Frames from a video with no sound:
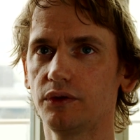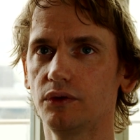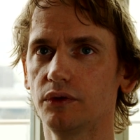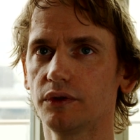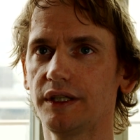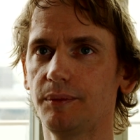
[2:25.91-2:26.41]

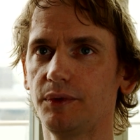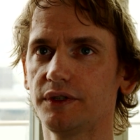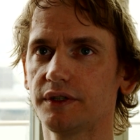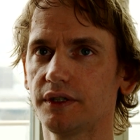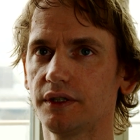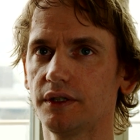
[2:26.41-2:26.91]
to keep
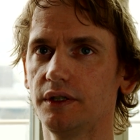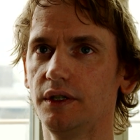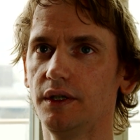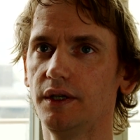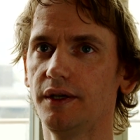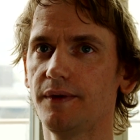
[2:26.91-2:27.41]

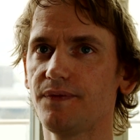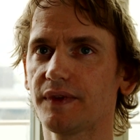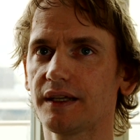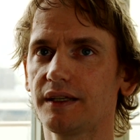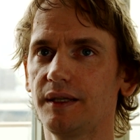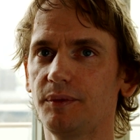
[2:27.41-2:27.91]

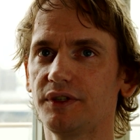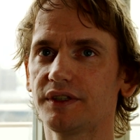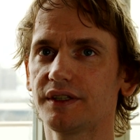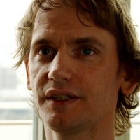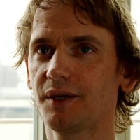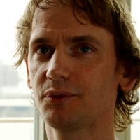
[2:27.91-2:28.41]

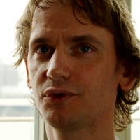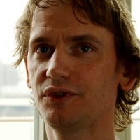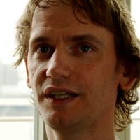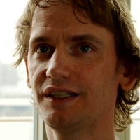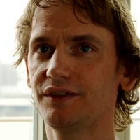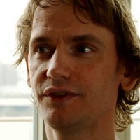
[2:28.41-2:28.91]
it up to
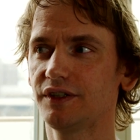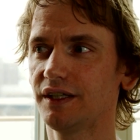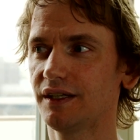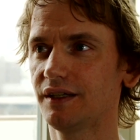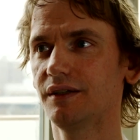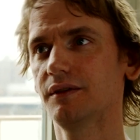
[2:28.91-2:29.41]
date with
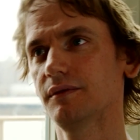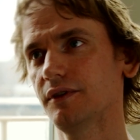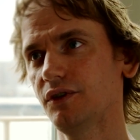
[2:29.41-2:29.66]
the